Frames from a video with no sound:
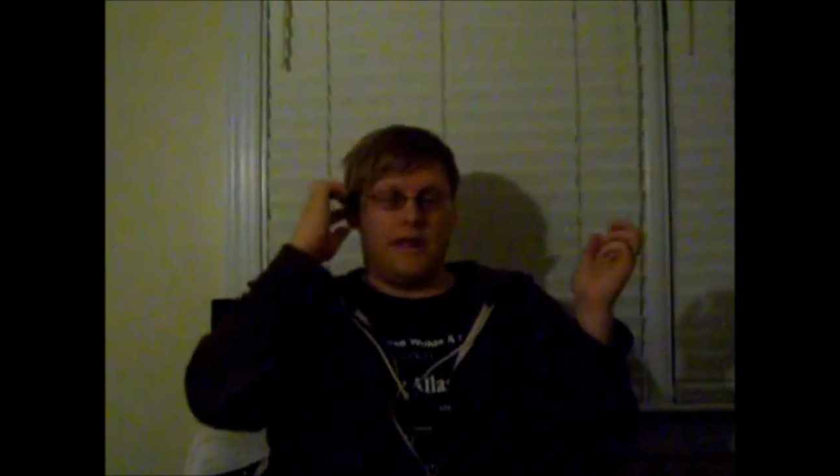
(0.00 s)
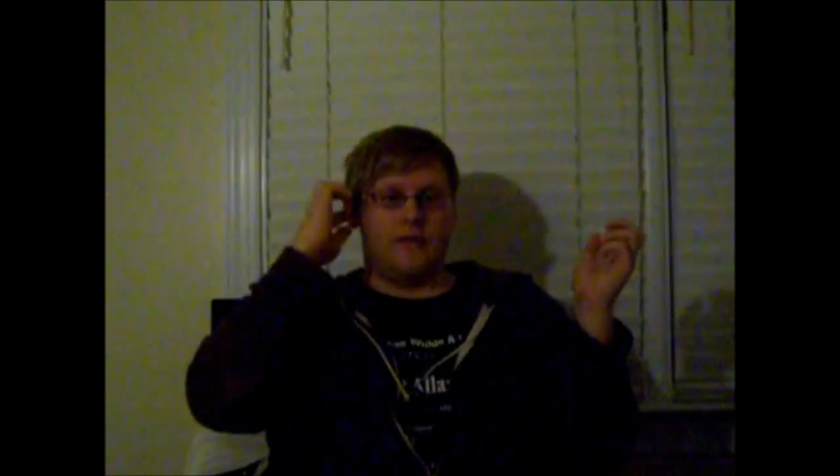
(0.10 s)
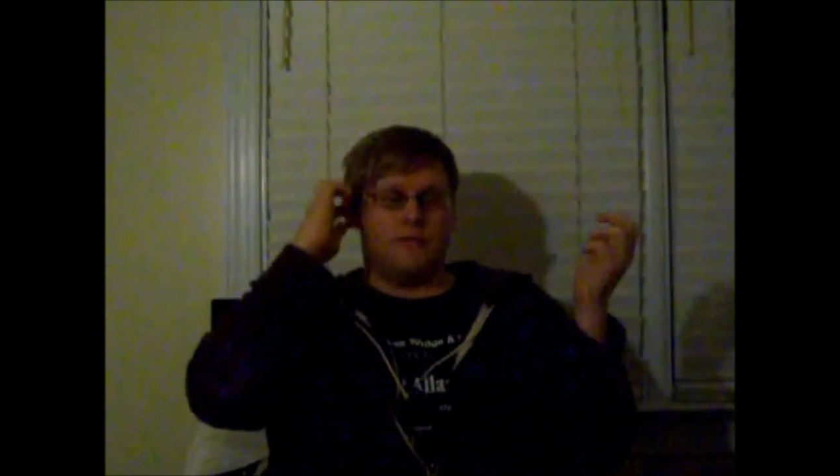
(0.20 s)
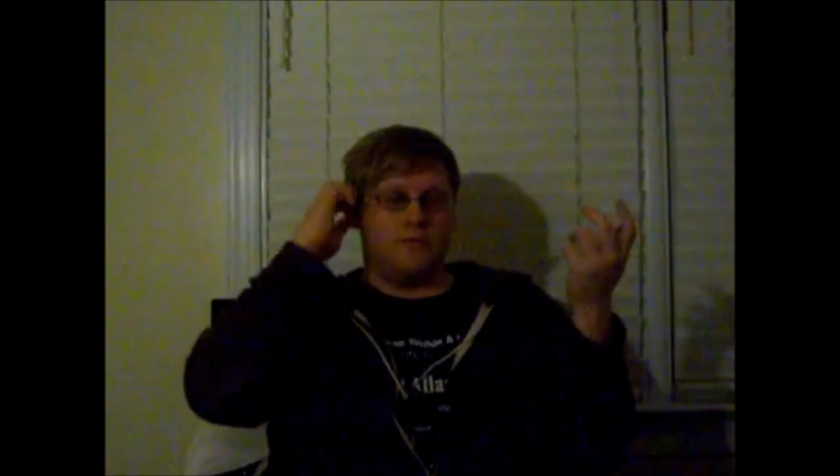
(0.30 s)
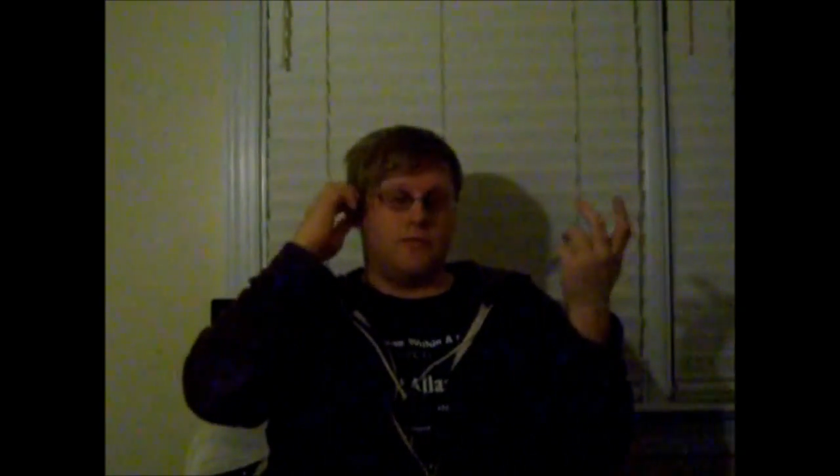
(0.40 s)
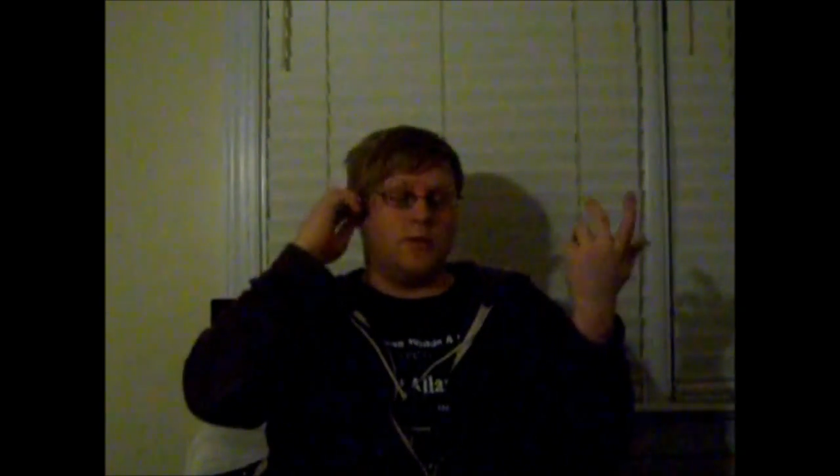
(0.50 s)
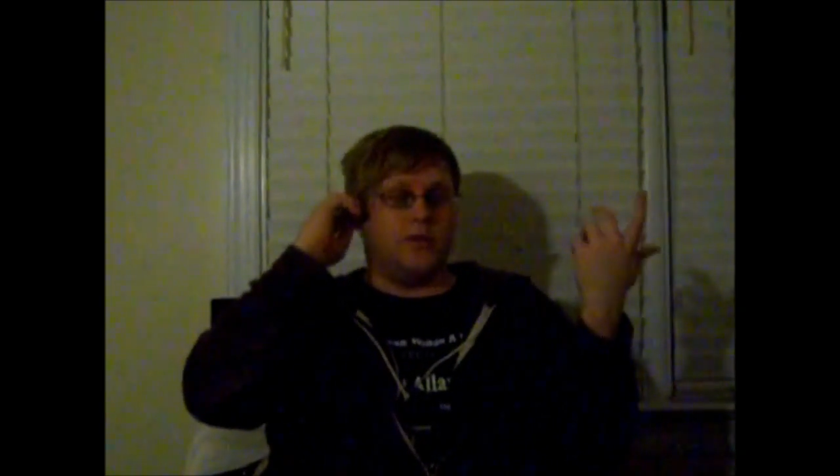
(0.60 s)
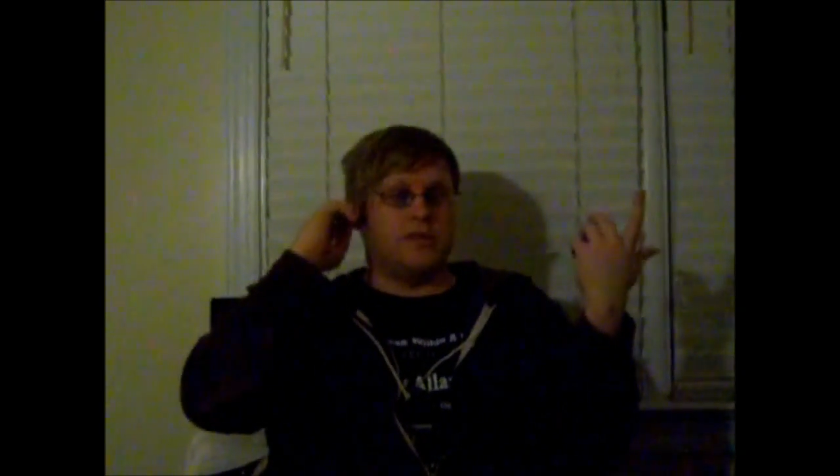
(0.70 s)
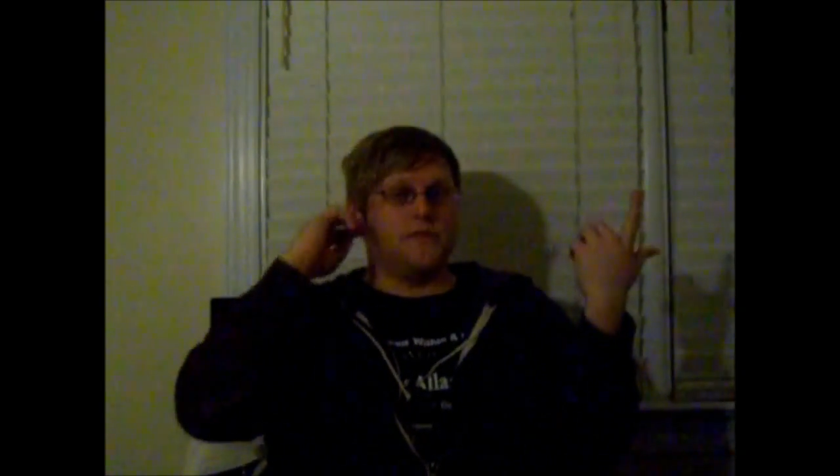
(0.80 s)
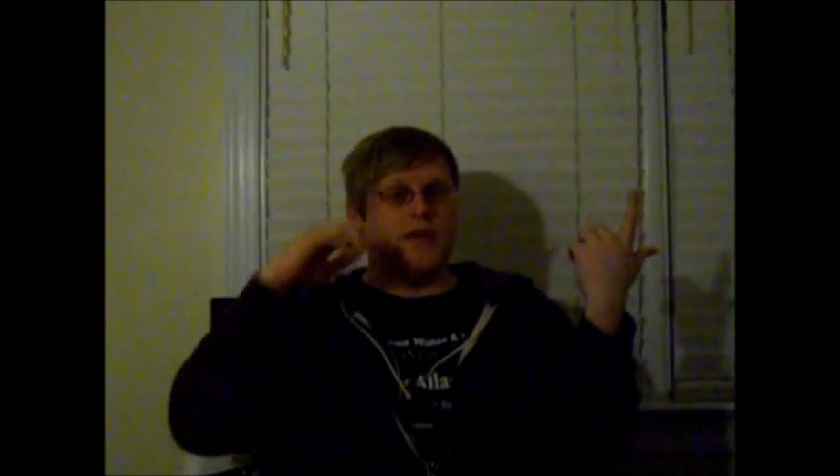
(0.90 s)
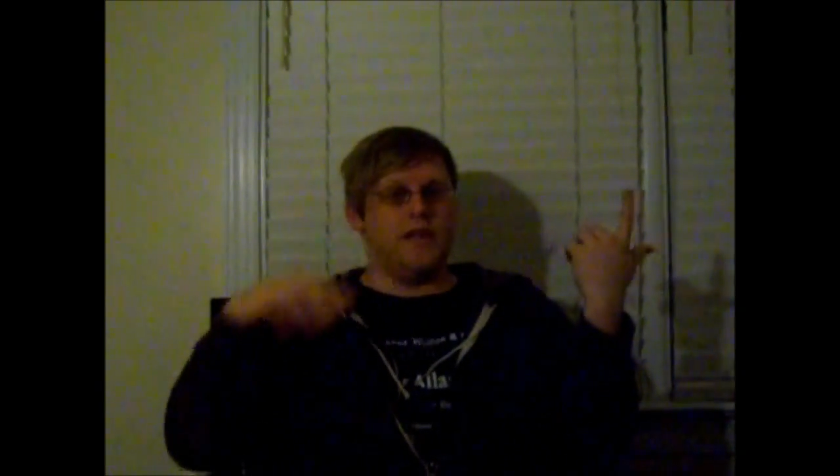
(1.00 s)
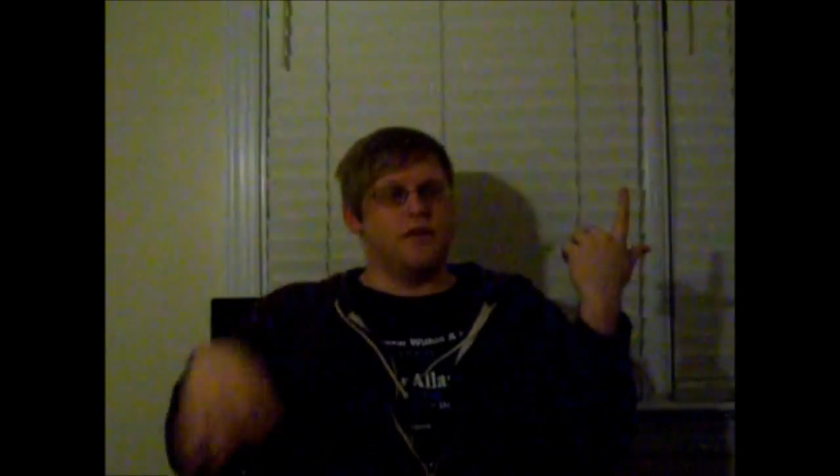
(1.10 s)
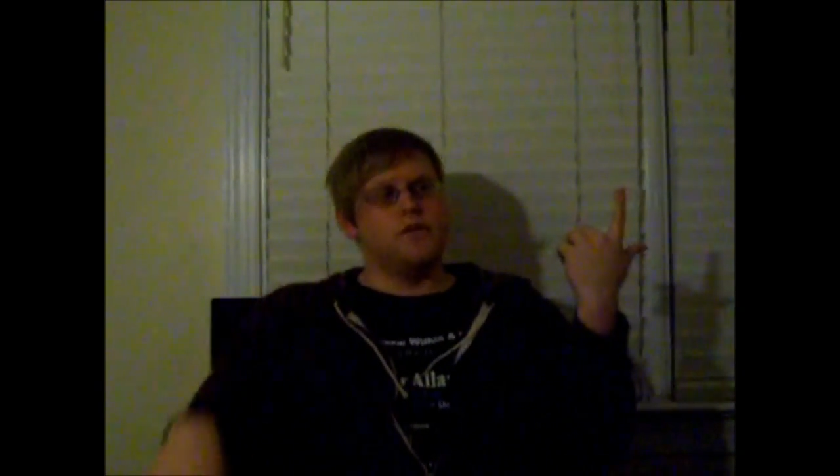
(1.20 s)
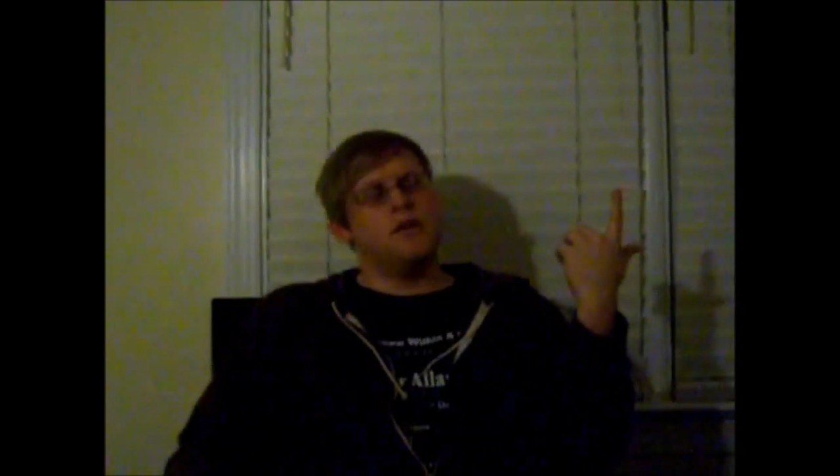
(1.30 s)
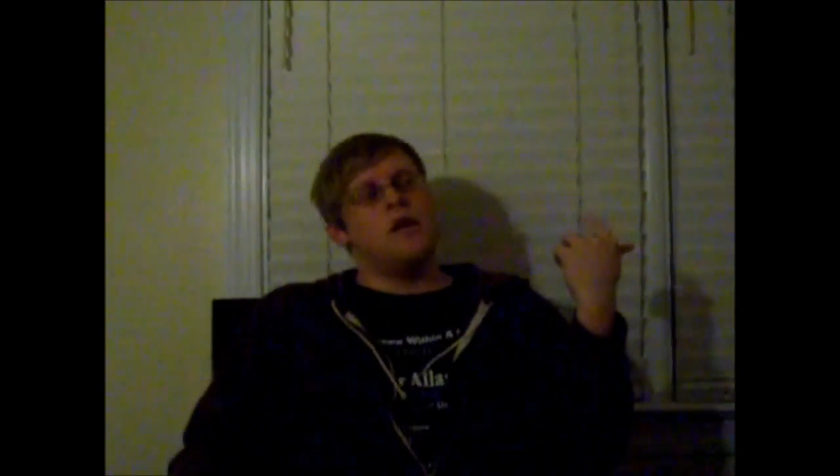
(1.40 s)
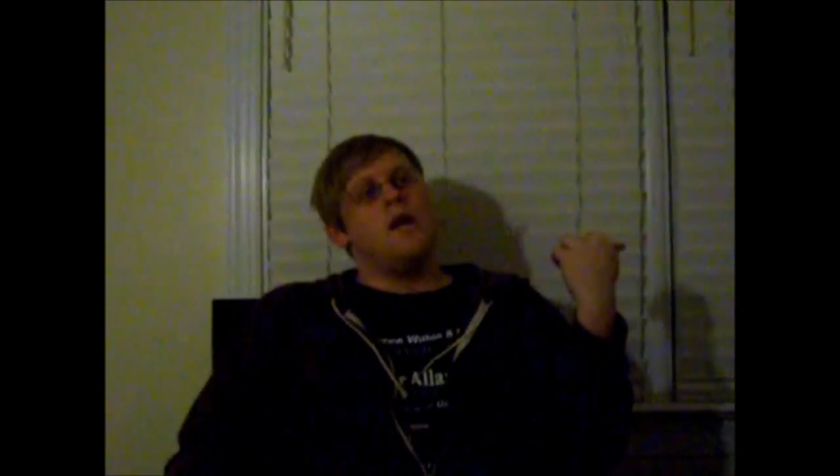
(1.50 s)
and, well, these videos.